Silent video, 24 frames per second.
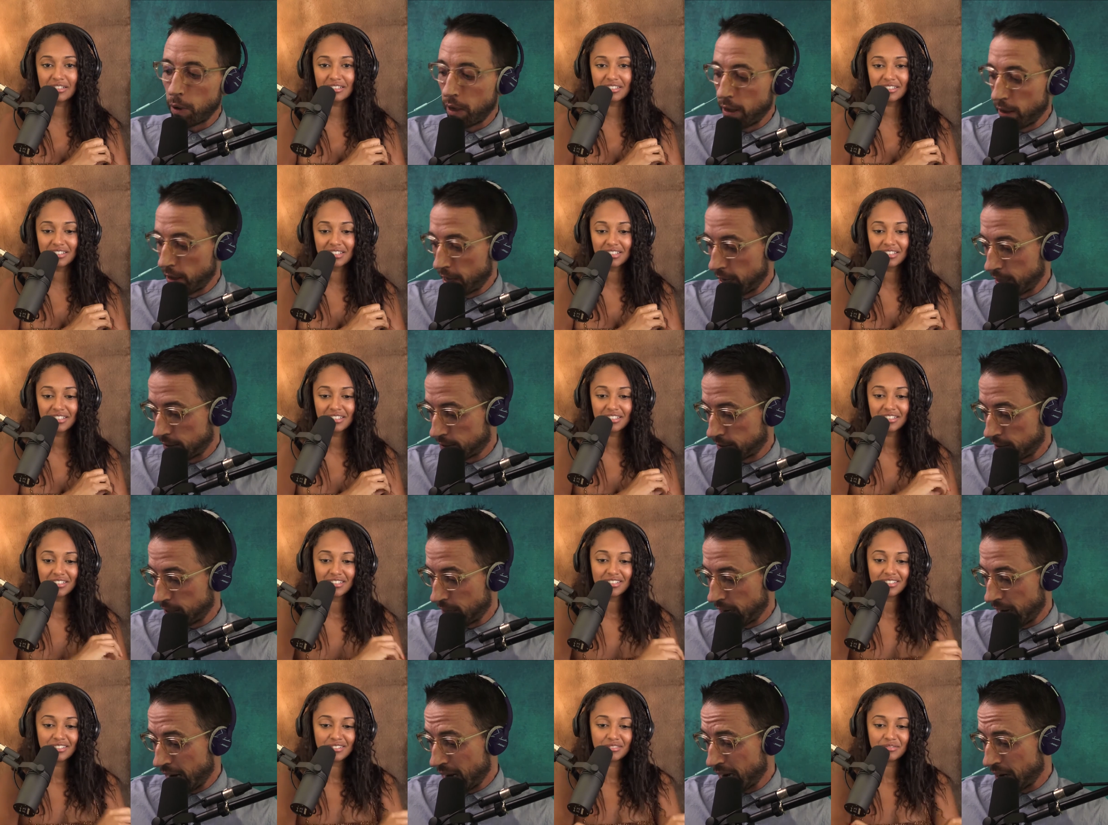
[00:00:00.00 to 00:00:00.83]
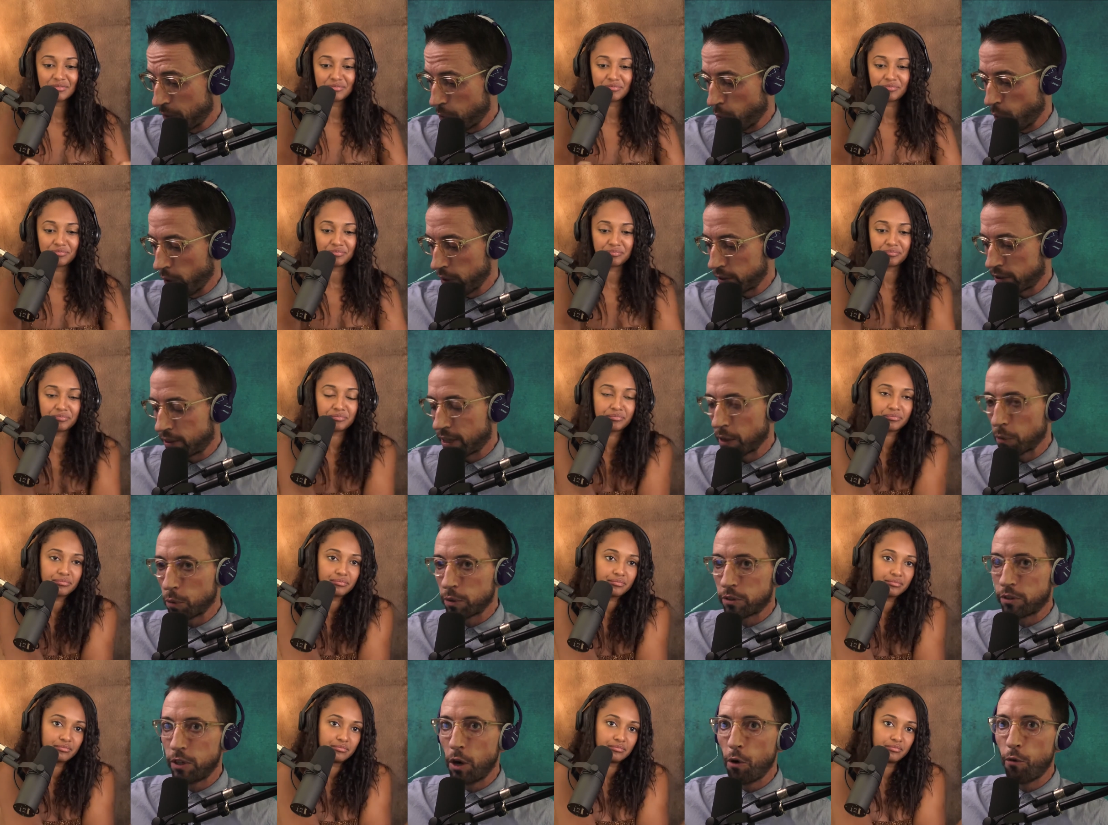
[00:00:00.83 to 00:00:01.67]
Speaker 1: realized it, and it was there
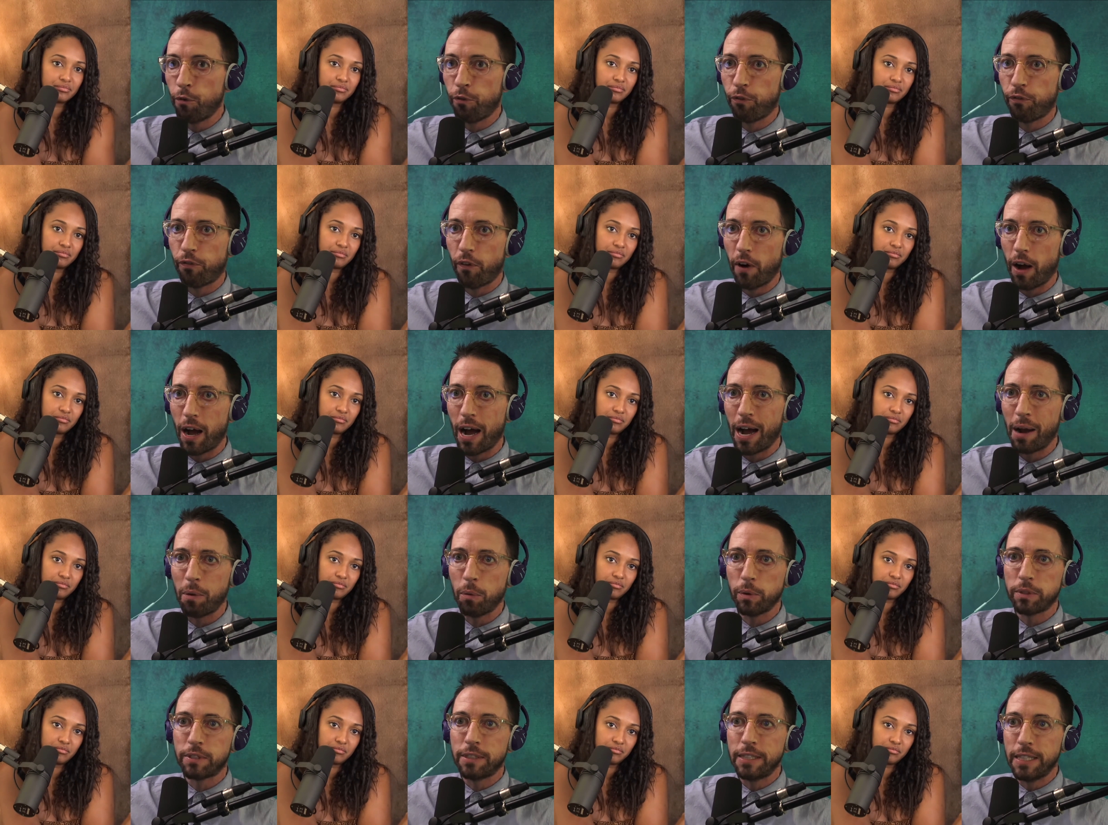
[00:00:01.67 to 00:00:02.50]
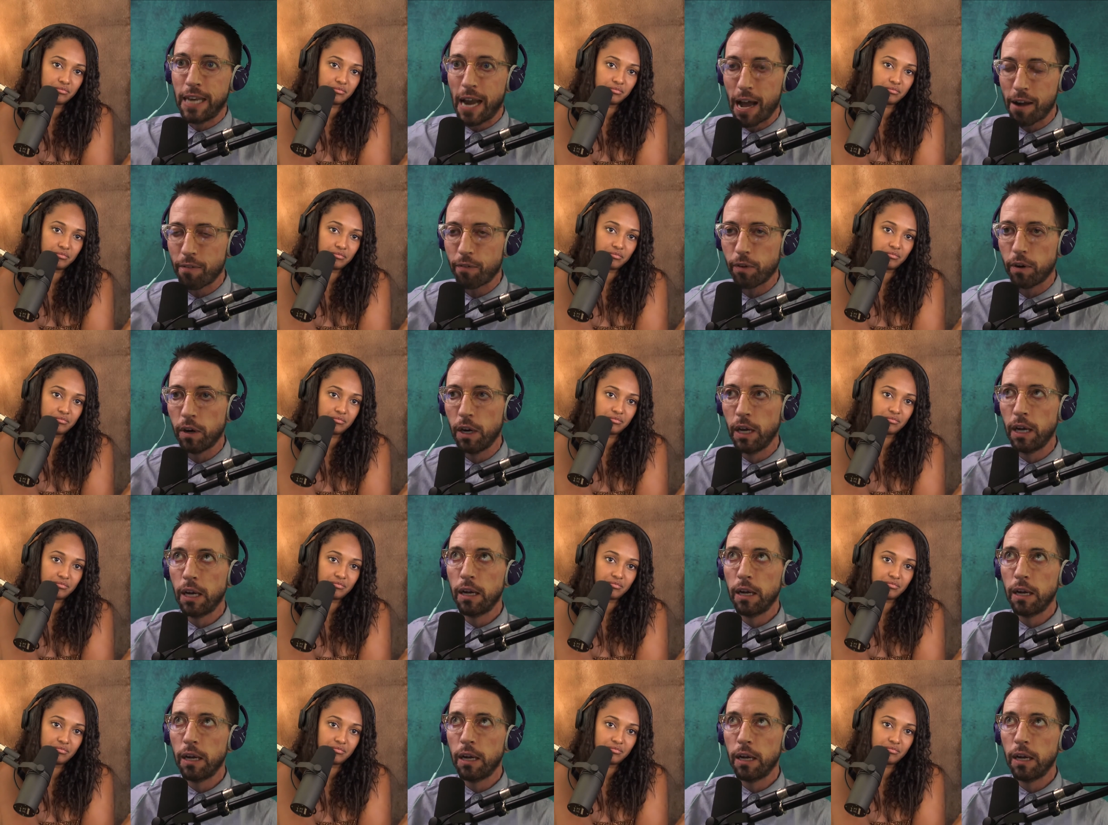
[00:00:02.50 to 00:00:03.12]
was no fun. I was never.